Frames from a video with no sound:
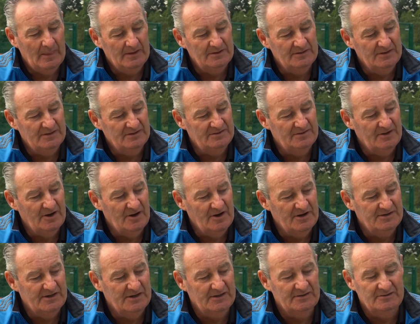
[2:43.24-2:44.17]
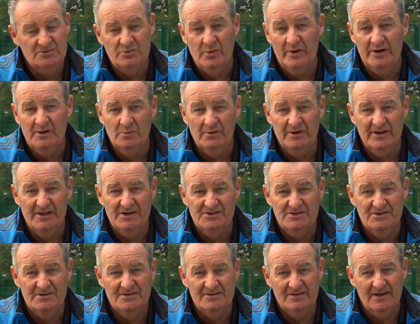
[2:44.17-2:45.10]
they start at 21
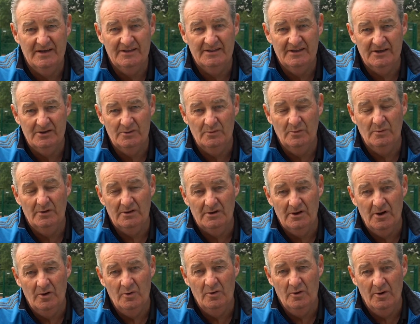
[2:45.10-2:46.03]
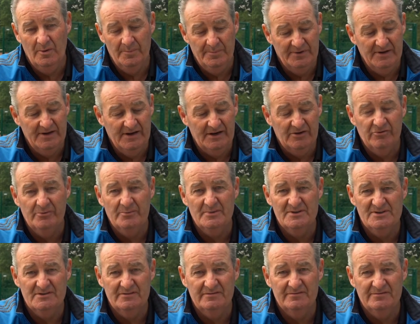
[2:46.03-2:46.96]
inches and they go, go up in
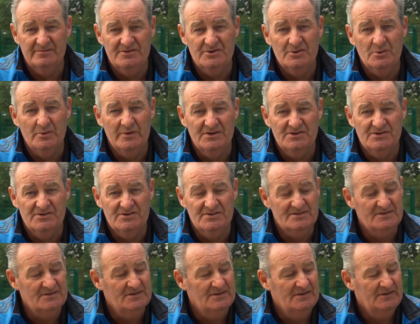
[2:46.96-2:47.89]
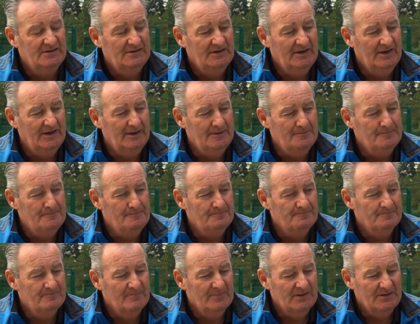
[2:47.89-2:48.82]
increments of two inches. Um,
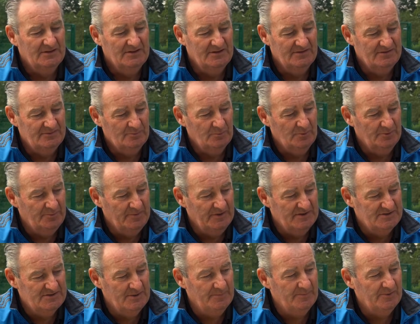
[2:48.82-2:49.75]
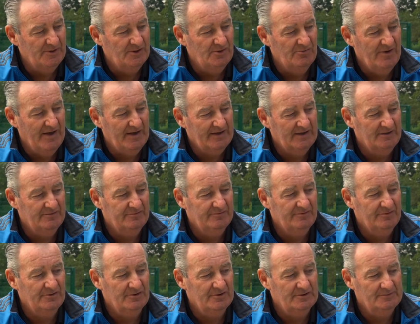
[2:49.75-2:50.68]
this would be a typical racket
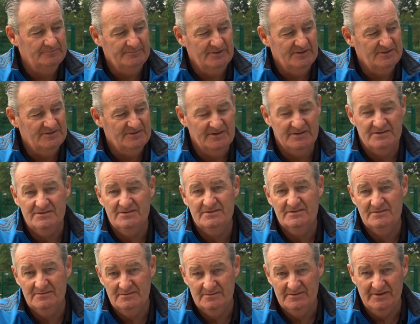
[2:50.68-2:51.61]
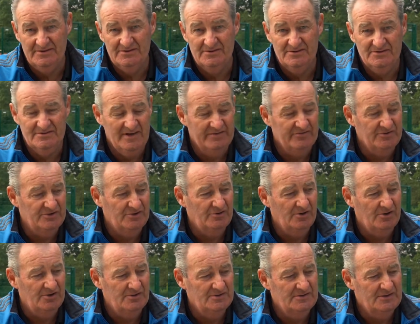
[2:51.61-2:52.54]
for a six, six or seven year
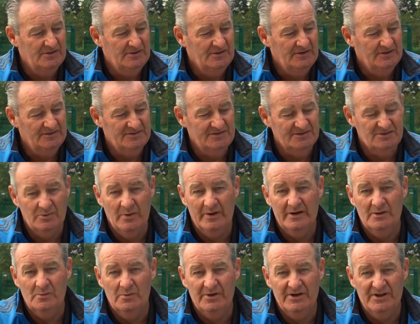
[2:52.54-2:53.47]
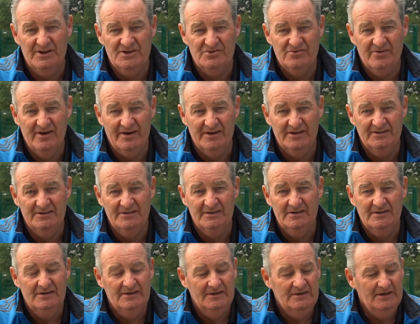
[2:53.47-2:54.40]
old. It's a 21 inch racket.
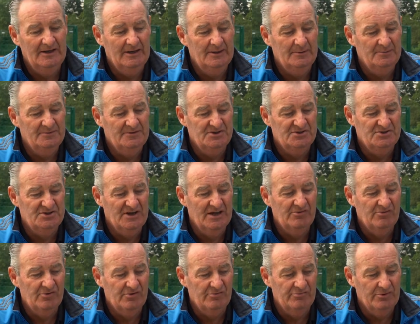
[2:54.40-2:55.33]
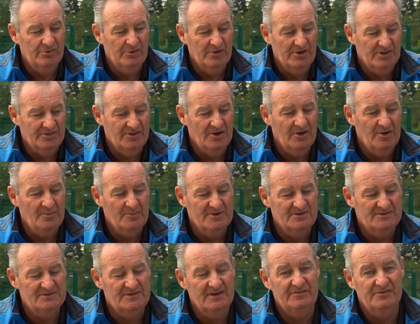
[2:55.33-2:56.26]
And um, the general rule of thumb
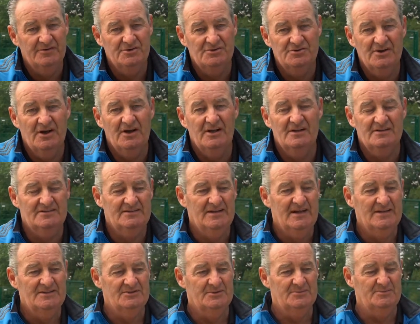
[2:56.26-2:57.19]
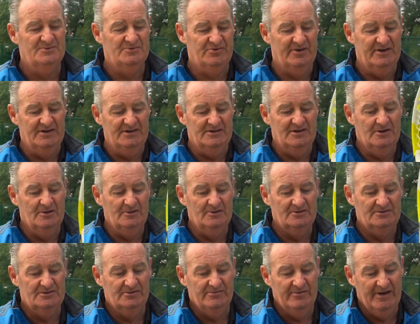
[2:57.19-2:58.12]
is if your child stands up straight,
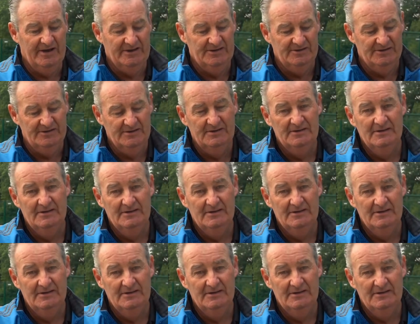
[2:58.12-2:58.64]
holds the racket